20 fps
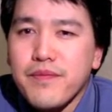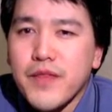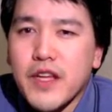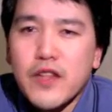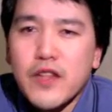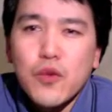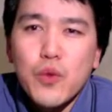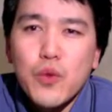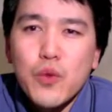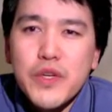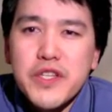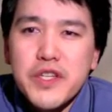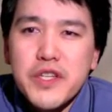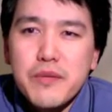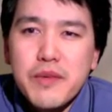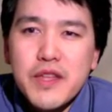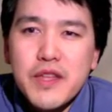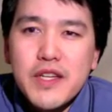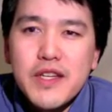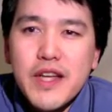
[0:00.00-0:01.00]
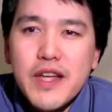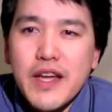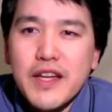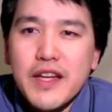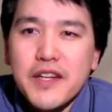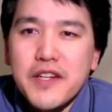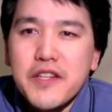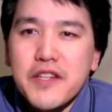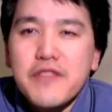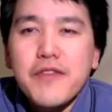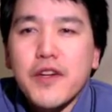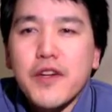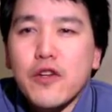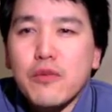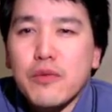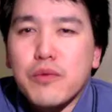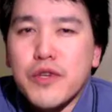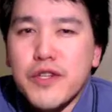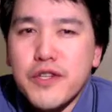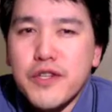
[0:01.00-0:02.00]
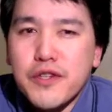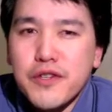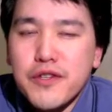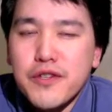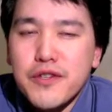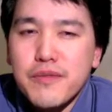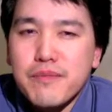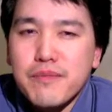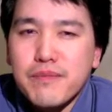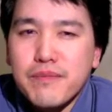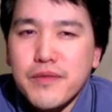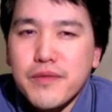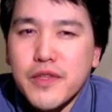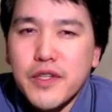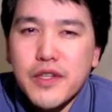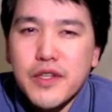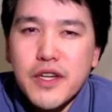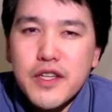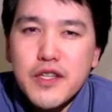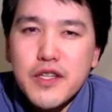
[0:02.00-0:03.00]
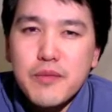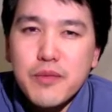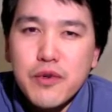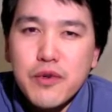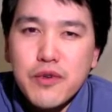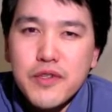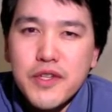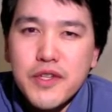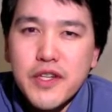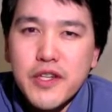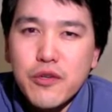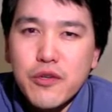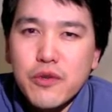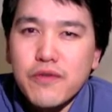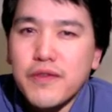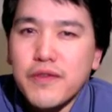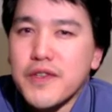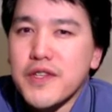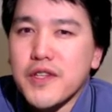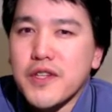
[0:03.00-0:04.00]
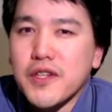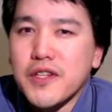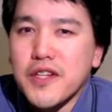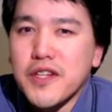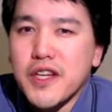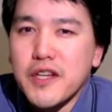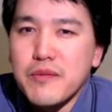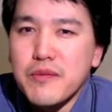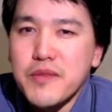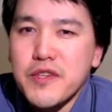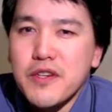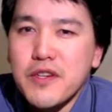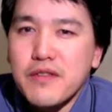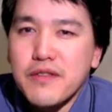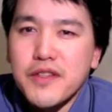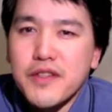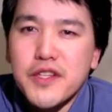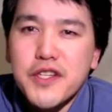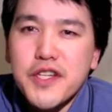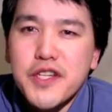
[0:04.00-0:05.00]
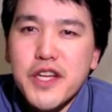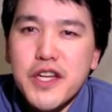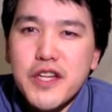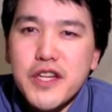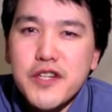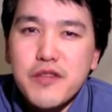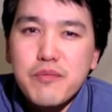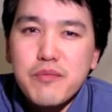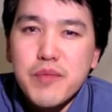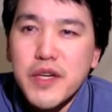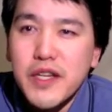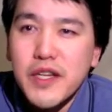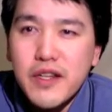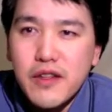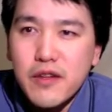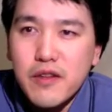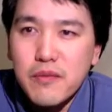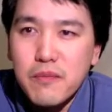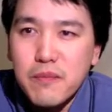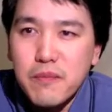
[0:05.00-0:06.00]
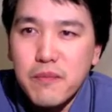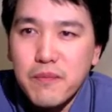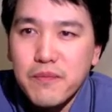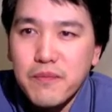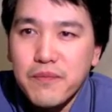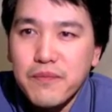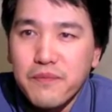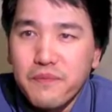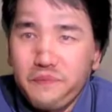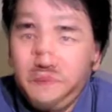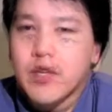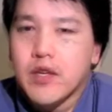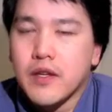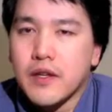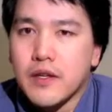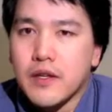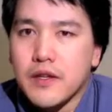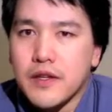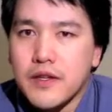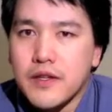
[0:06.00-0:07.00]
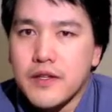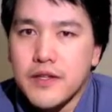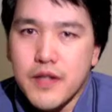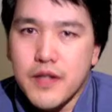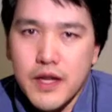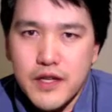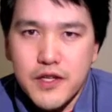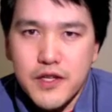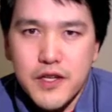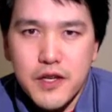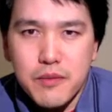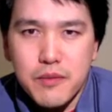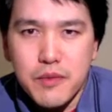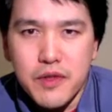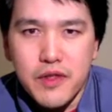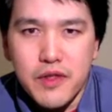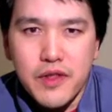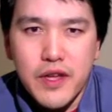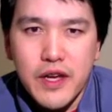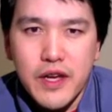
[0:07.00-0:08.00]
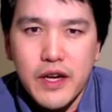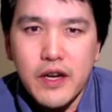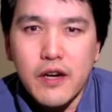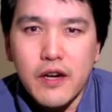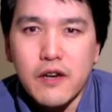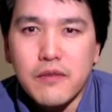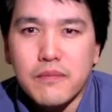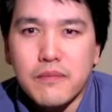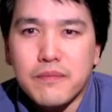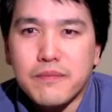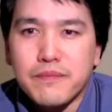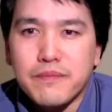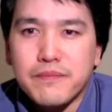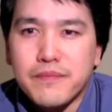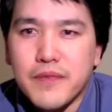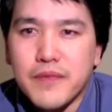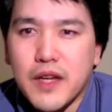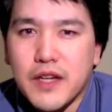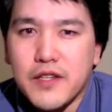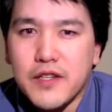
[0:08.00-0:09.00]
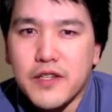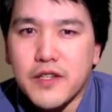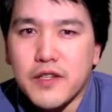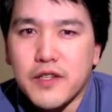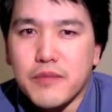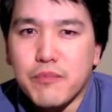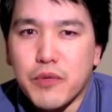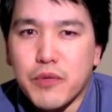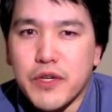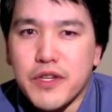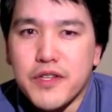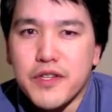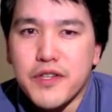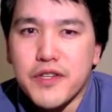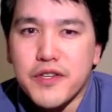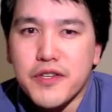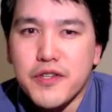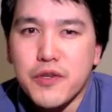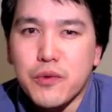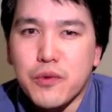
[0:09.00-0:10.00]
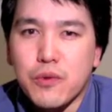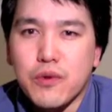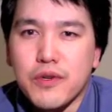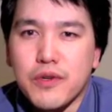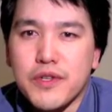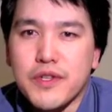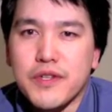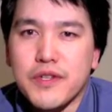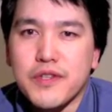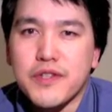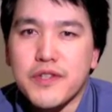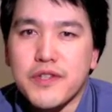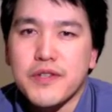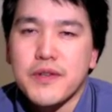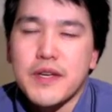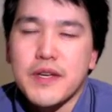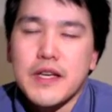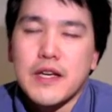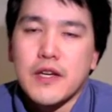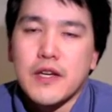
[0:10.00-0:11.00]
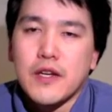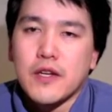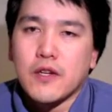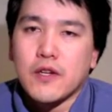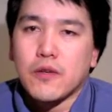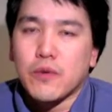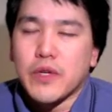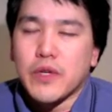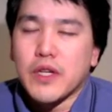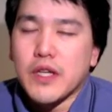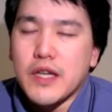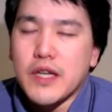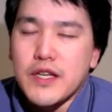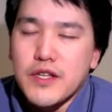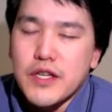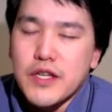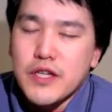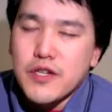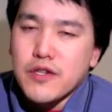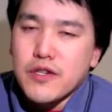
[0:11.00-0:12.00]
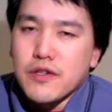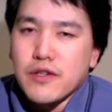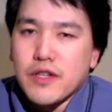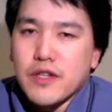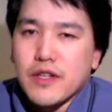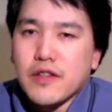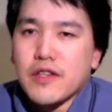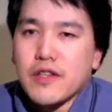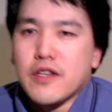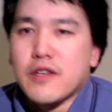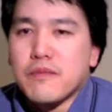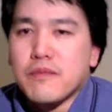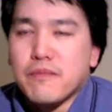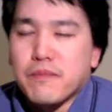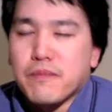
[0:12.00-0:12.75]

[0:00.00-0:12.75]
and the wisdom of the den and his fellow prisoners, do you not suppose that he would facilitate himself on the change and pity them? So that statement there actually brings us towards this realization that the